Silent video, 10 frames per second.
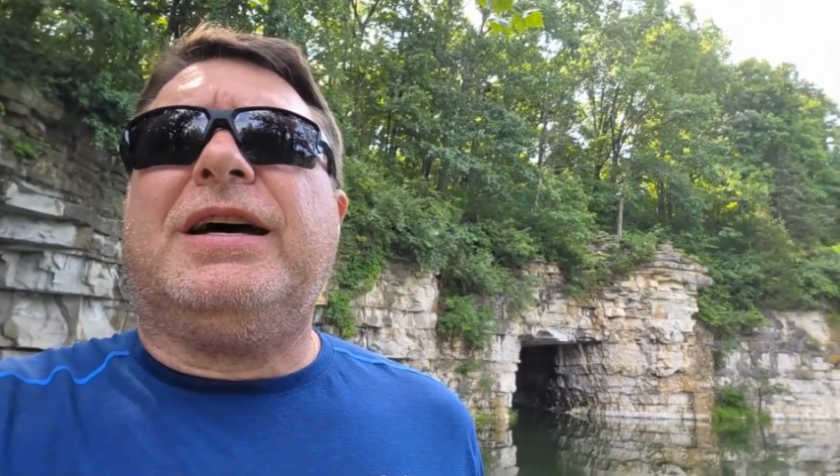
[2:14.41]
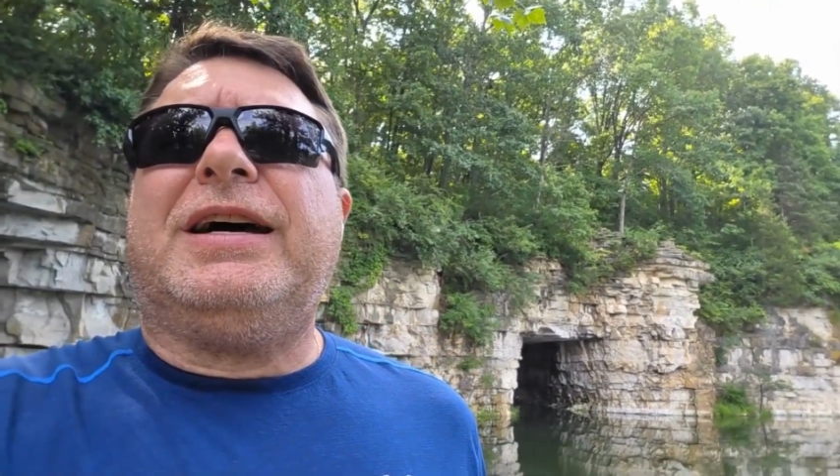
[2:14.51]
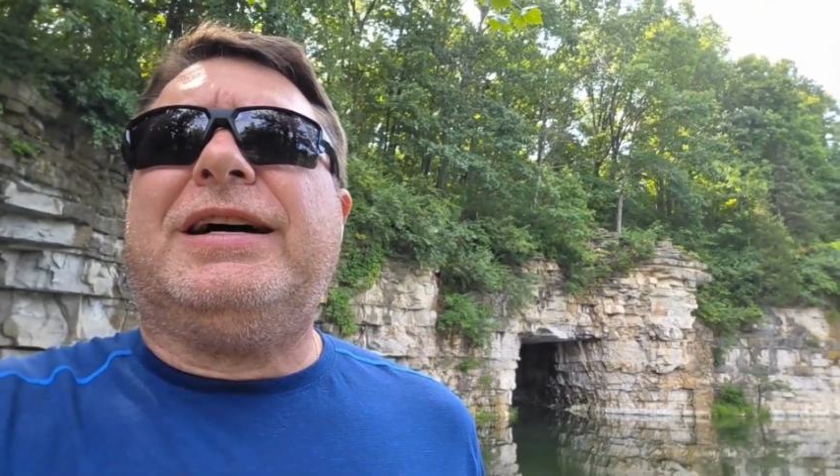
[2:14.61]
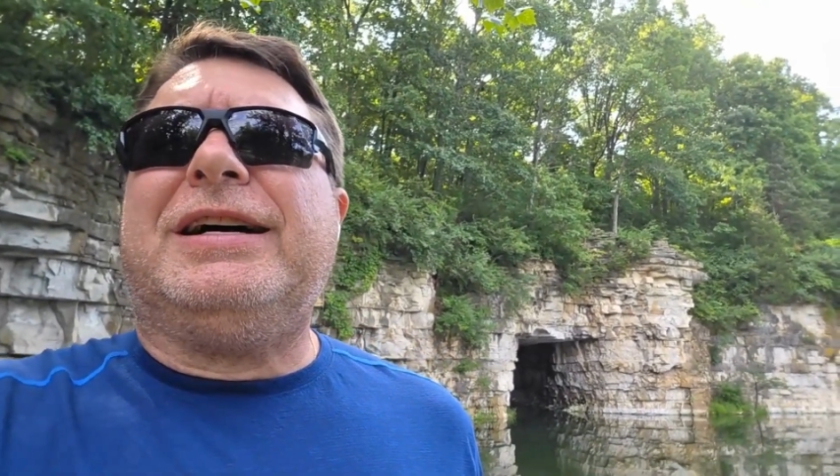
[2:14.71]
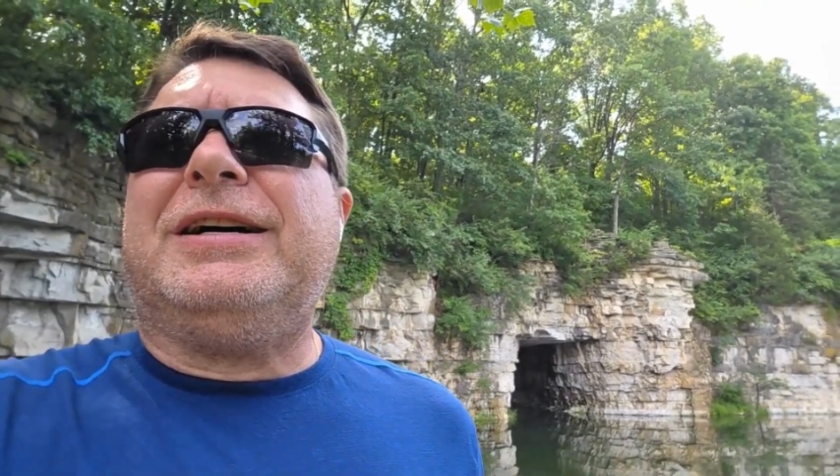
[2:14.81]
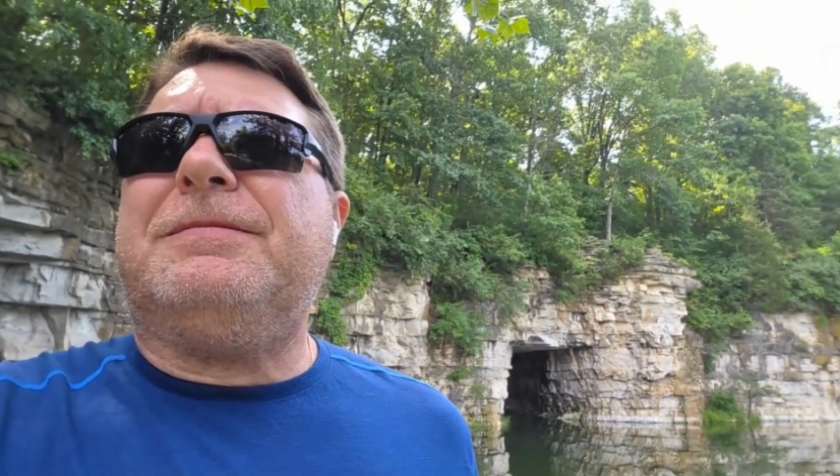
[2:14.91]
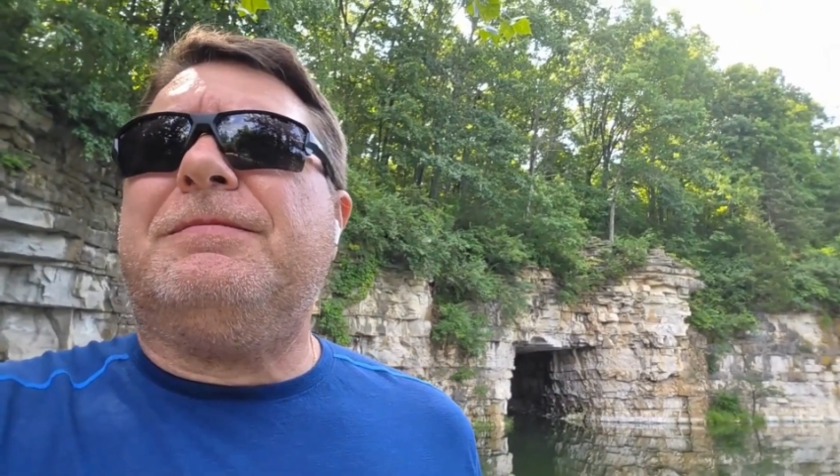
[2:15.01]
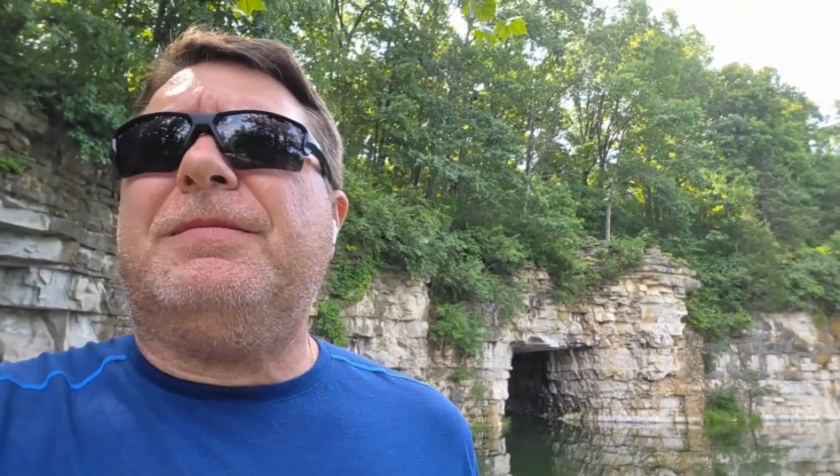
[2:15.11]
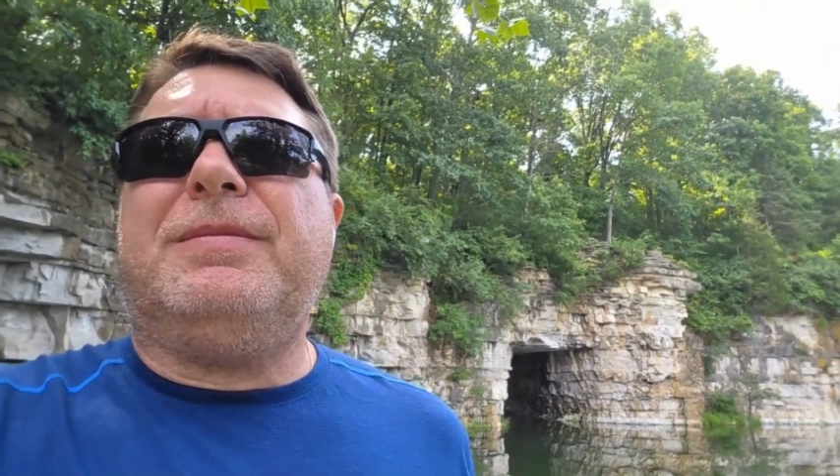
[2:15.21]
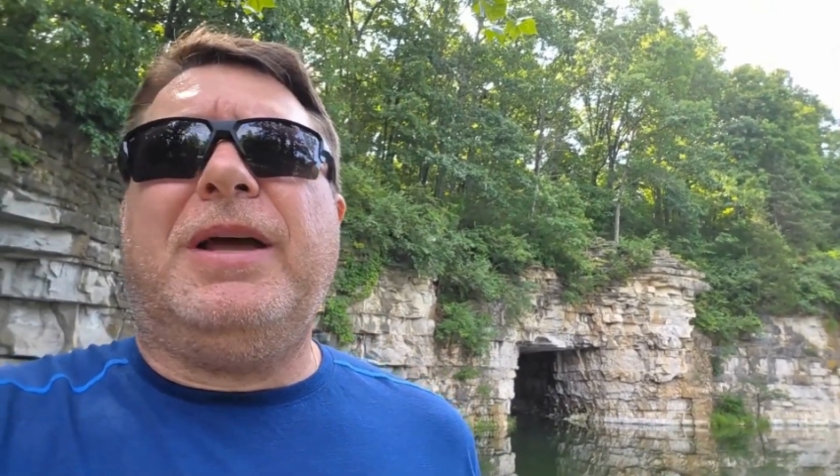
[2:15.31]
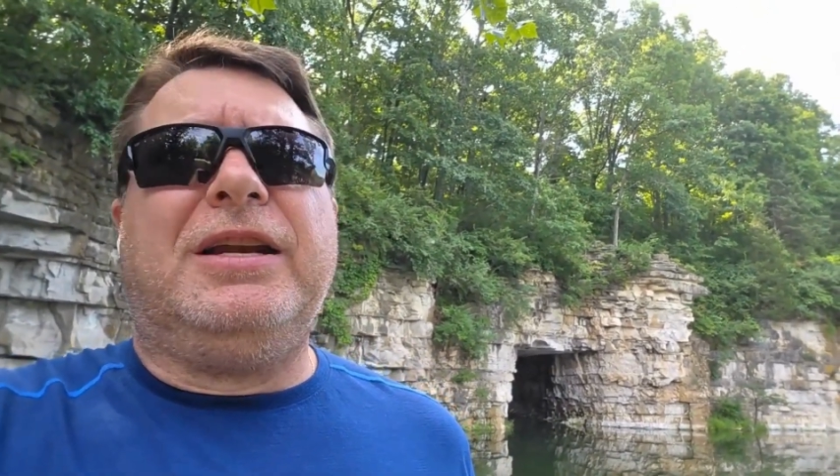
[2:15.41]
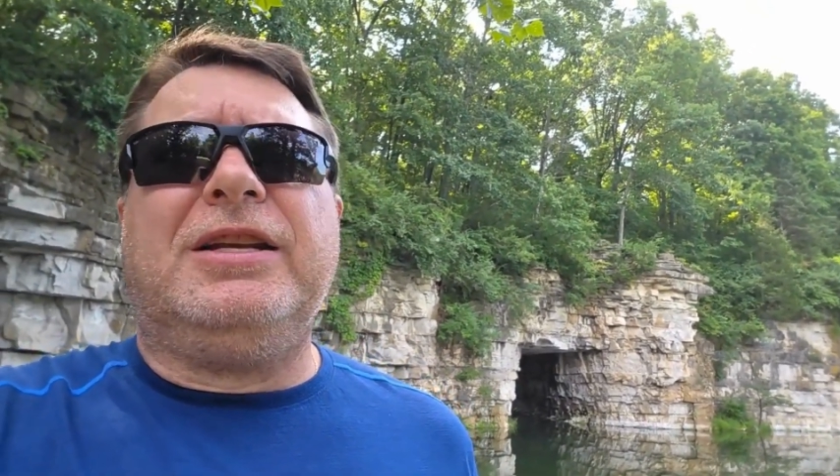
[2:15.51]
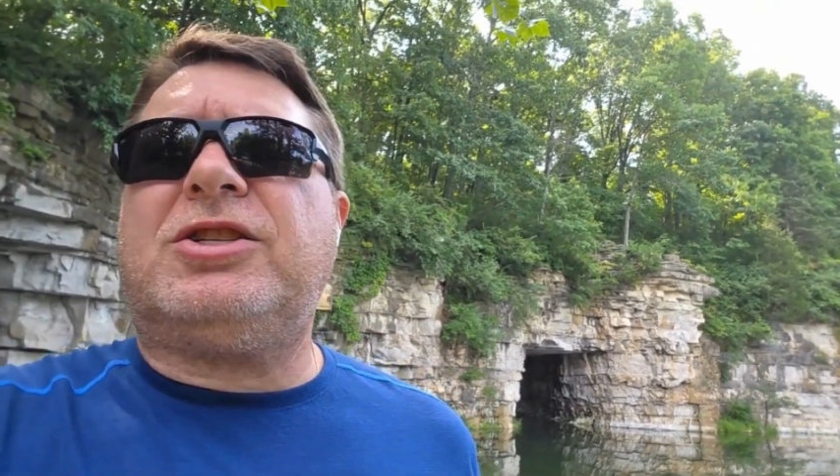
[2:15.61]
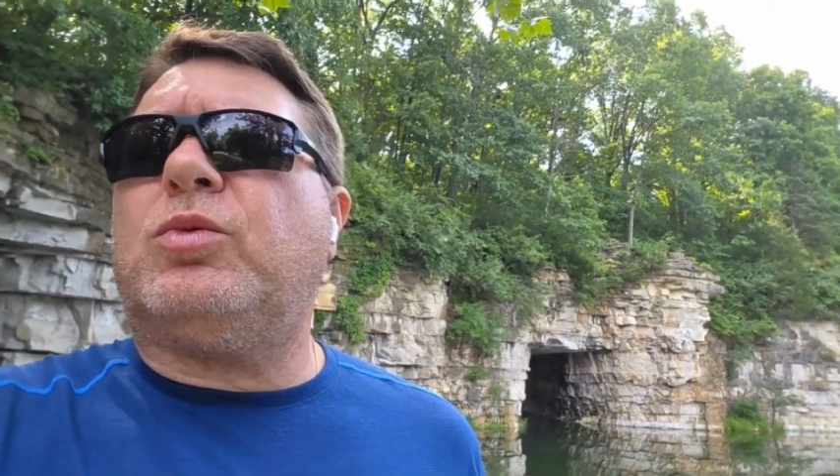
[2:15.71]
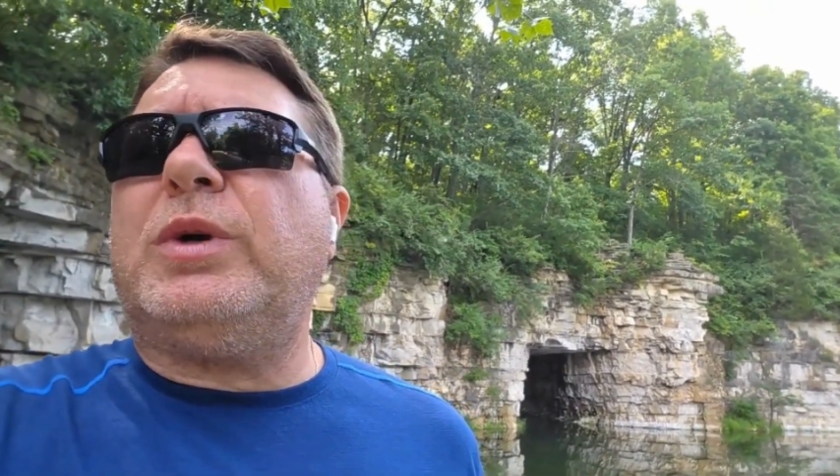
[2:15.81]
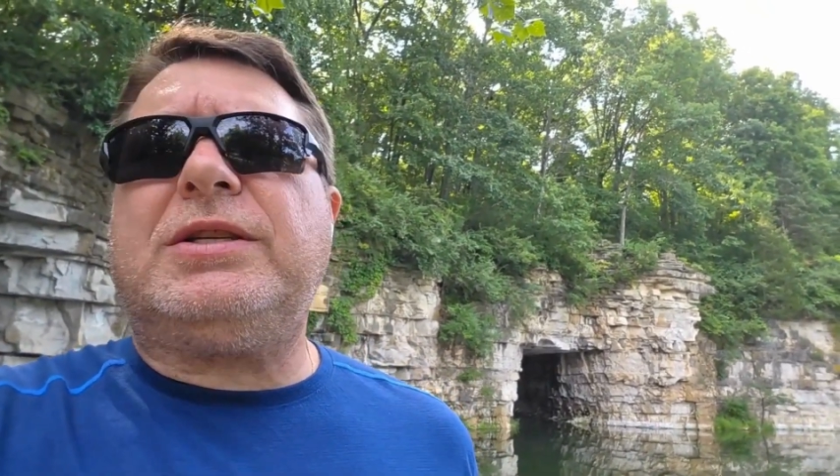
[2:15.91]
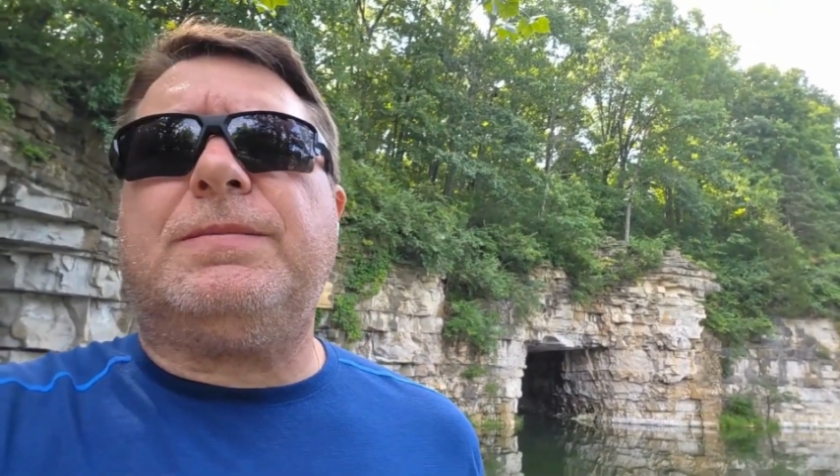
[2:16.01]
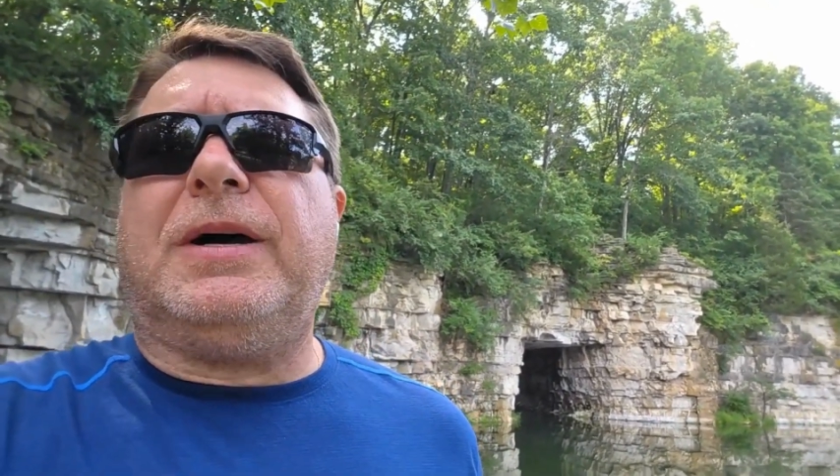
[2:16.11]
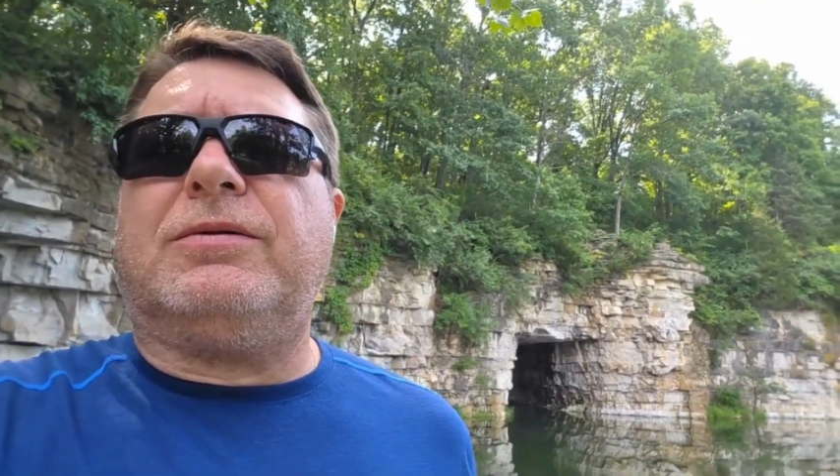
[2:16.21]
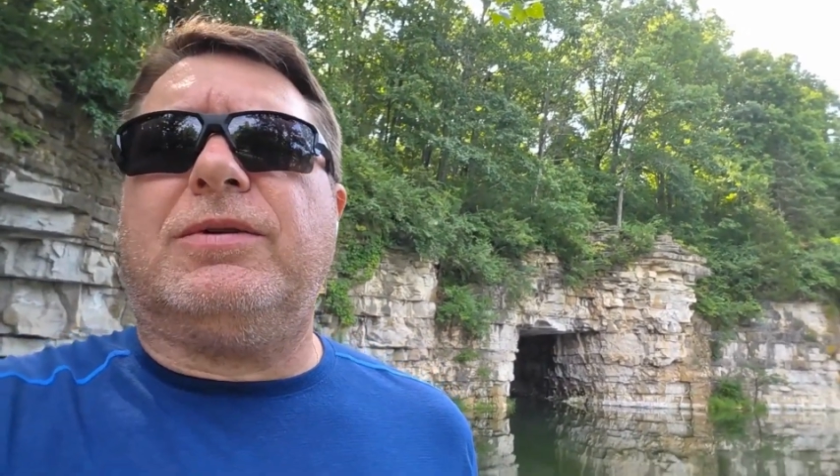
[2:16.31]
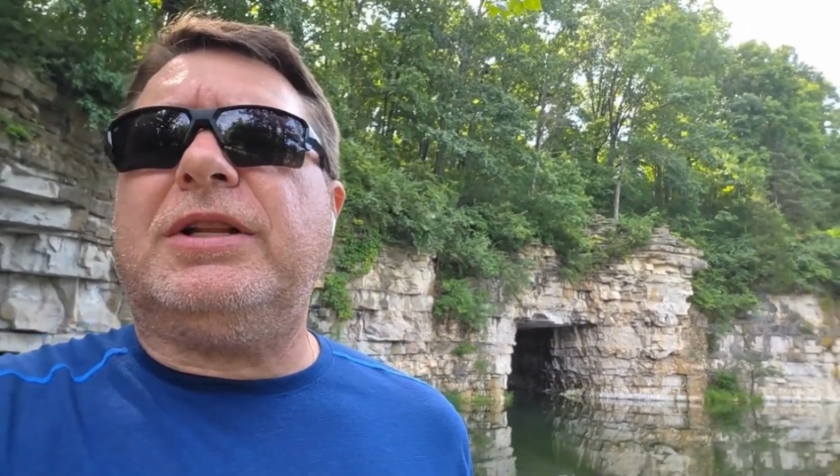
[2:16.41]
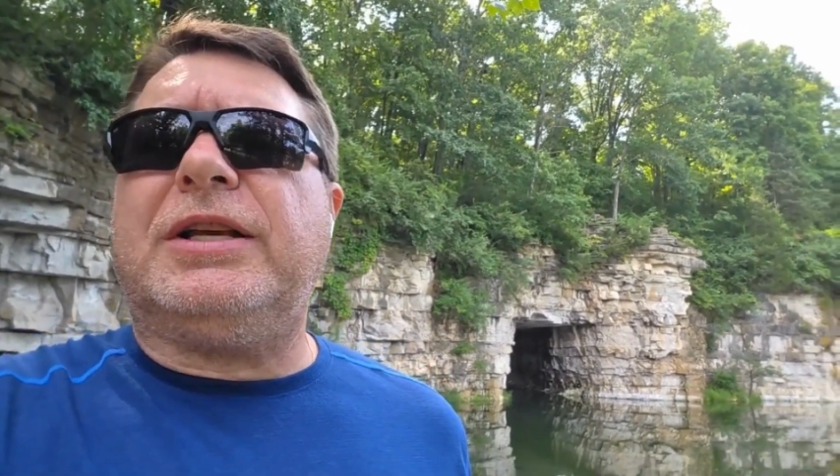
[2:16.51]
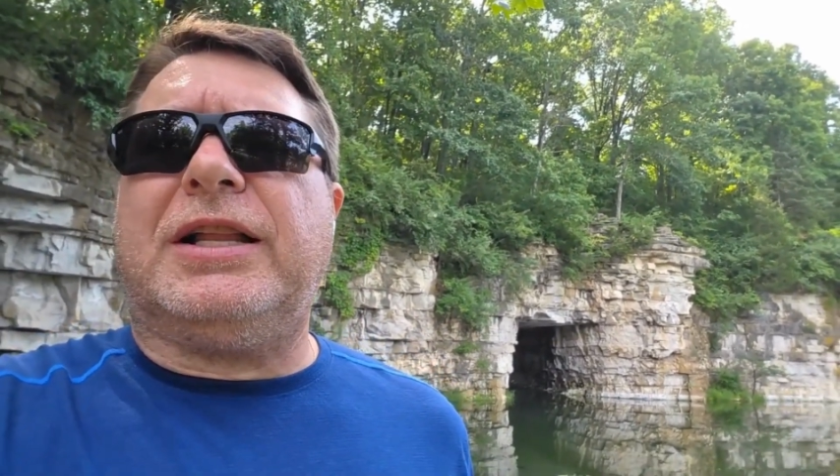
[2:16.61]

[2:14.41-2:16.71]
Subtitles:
and its sweet spot, really,